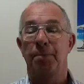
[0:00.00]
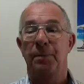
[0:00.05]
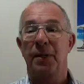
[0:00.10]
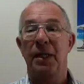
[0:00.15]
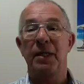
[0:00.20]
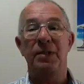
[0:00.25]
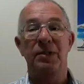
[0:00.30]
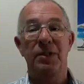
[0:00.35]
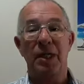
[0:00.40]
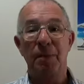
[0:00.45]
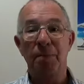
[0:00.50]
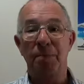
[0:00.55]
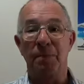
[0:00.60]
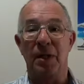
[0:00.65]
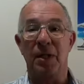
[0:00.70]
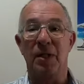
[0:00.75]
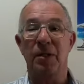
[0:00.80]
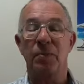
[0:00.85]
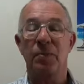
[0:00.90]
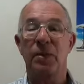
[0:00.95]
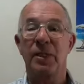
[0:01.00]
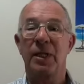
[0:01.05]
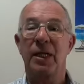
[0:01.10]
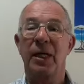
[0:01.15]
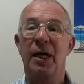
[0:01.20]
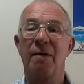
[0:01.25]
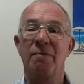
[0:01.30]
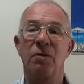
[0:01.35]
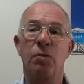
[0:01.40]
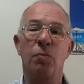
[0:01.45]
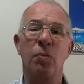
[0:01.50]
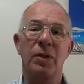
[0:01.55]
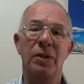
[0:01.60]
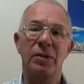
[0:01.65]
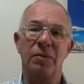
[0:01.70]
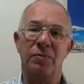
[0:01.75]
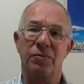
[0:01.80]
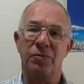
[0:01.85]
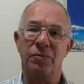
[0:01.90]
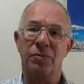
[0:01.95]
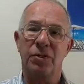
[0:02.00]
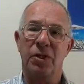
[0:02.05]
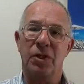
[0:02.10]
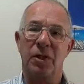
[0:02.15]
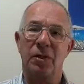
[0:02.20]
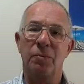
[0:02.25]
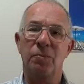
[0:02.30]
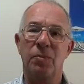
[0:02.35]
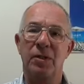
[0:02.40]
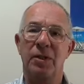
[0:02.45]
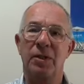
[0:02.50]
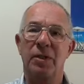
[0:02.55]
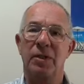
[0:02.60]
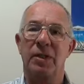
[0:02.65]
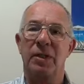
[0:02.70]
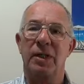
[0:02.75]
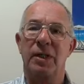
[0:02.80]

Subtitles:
In Denmark, where they have a wonderful time with